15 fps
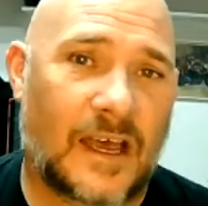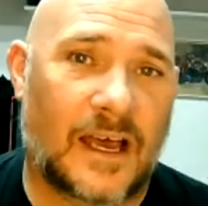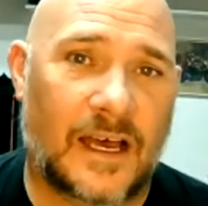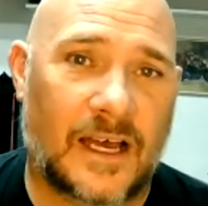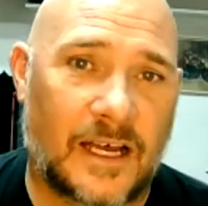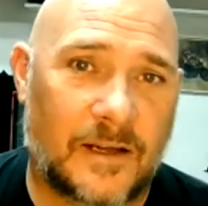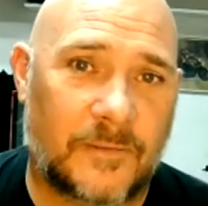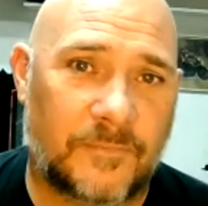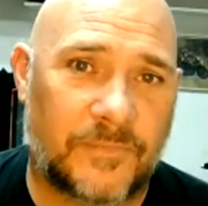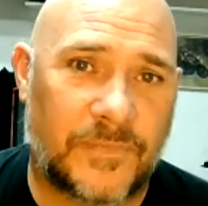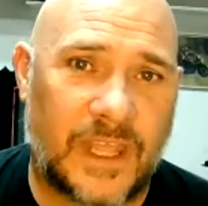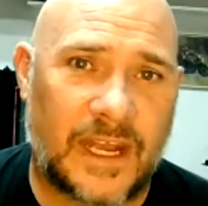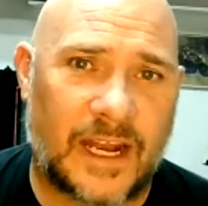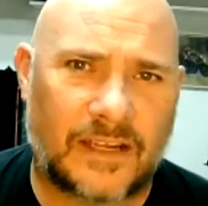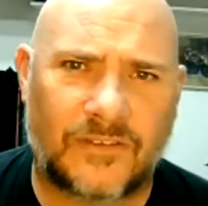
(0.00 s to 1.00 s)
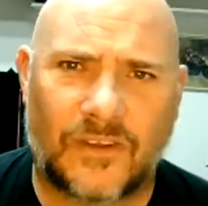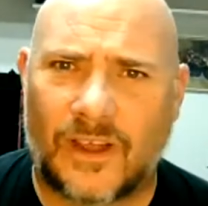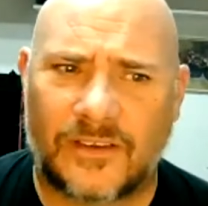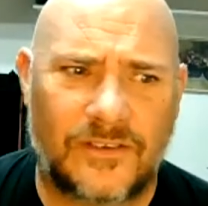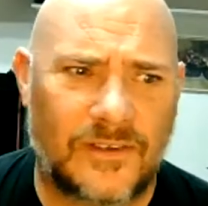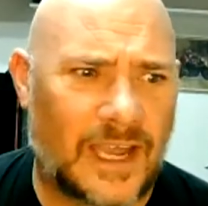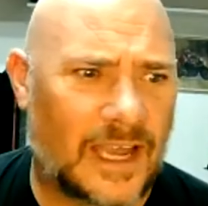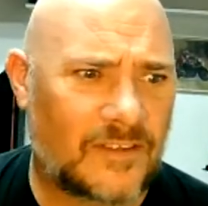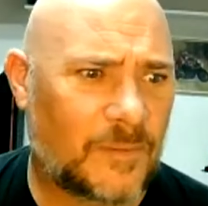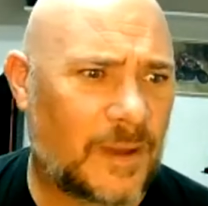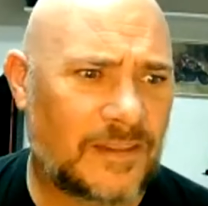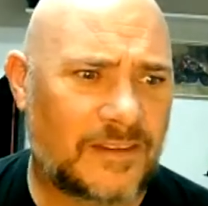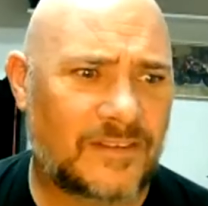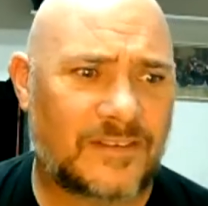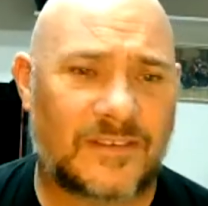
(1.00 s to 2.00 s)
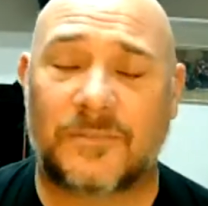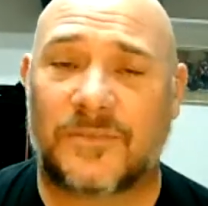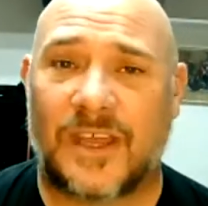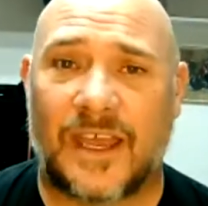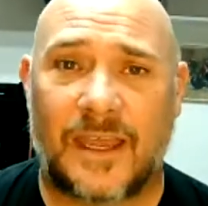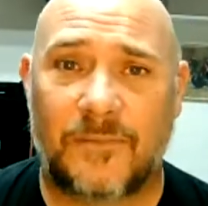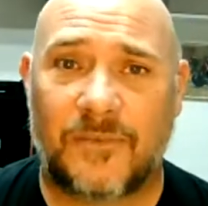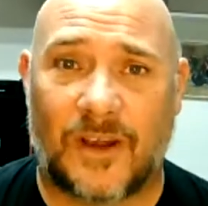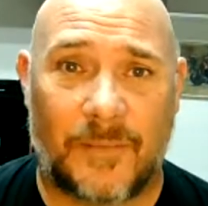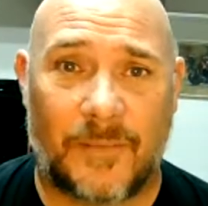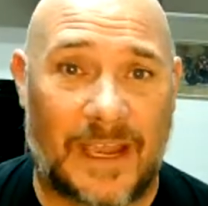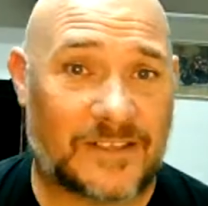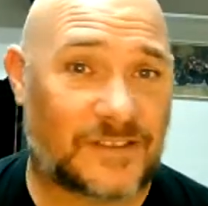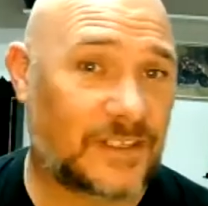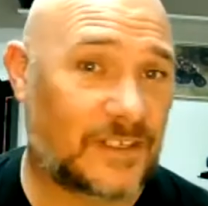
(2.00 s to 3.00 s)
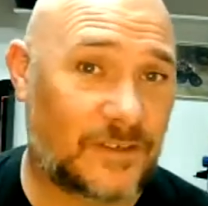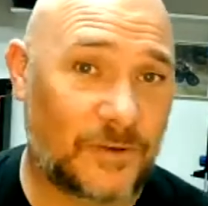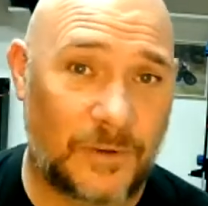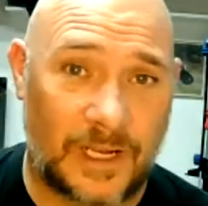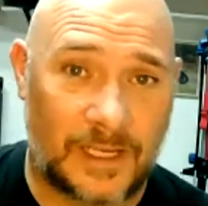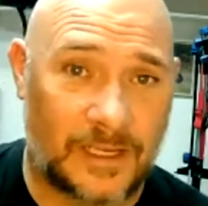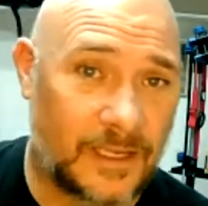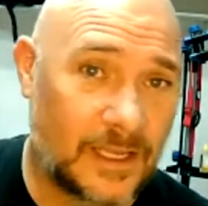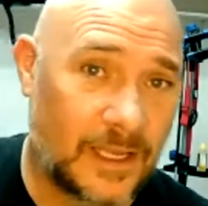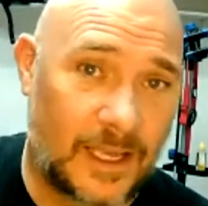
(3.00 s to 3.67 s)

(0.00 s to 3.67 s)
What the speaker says: And I talk to you guys about this sometimes, and I'm actually doing a